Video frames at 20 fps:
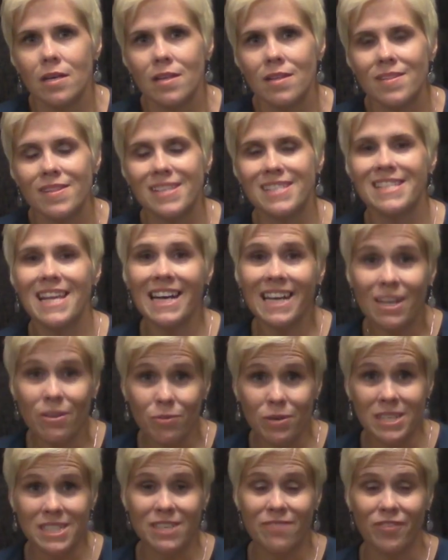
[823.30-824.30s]
The second
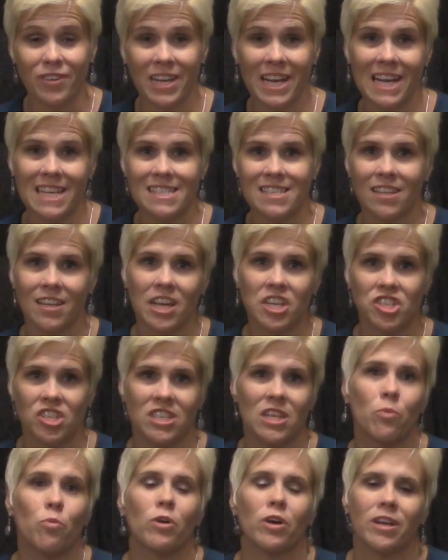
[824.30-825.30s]
reason for cancellation
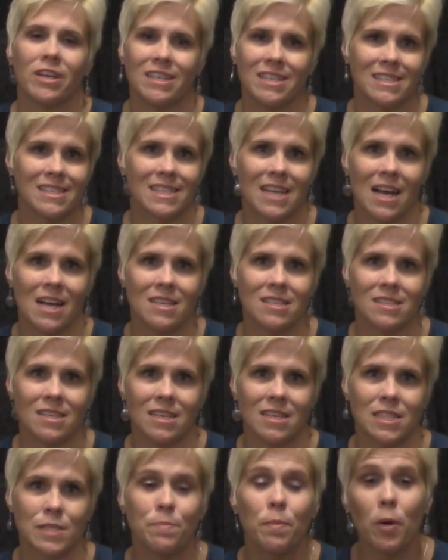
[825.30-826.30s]
that we're going to discuss
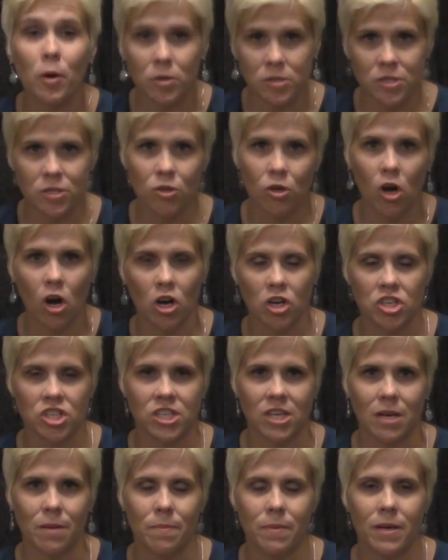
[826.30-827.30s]
is personal
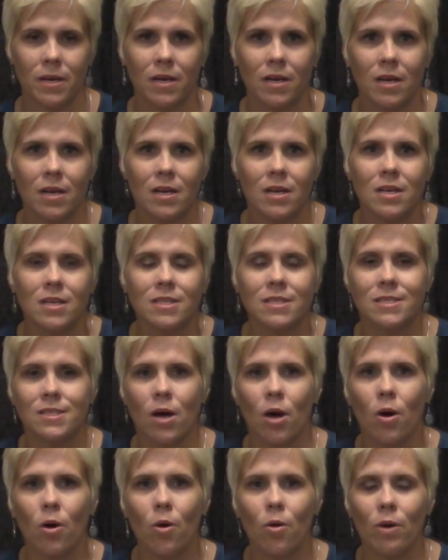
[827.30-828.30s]
hardship.
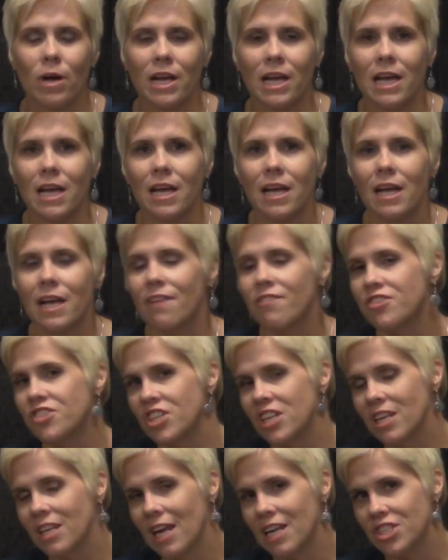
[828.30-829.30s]
So if
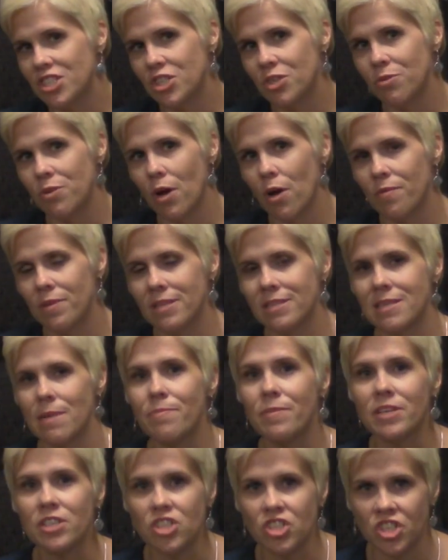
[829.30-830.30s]
she lets you know that
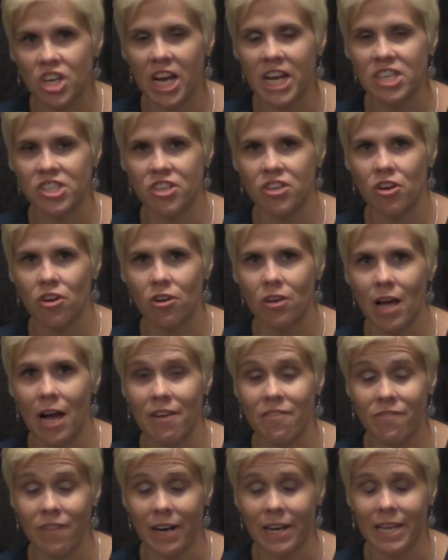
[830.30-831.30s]
something's changed in her
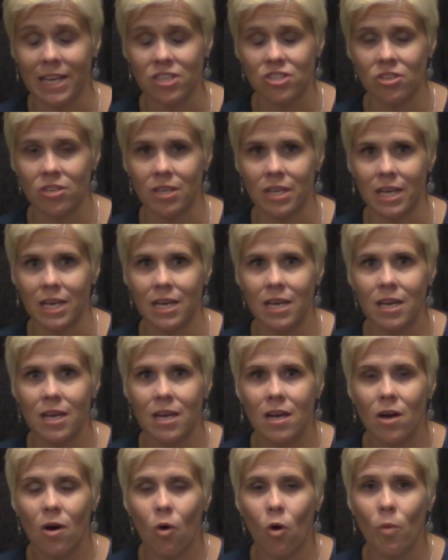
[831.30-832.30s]
life financially,
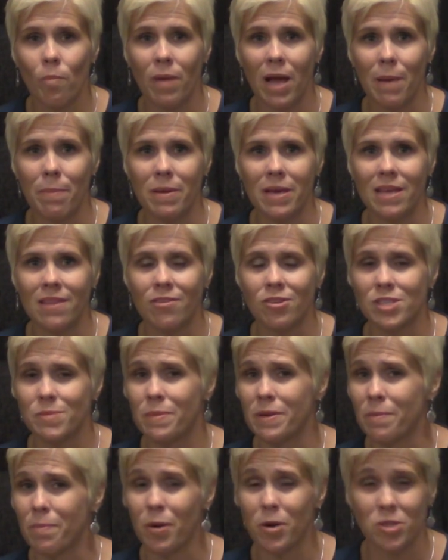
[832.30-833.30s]
or maybe there's
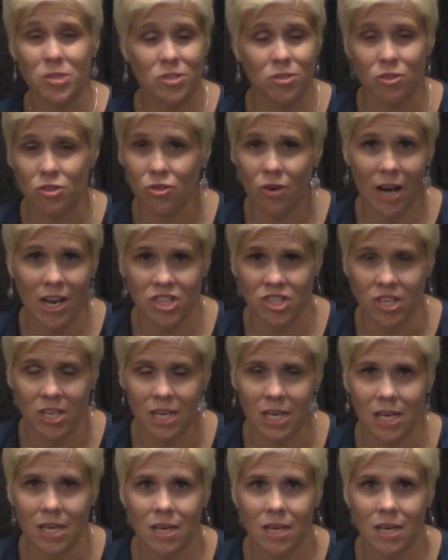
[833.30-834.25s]
been a personal tragedy,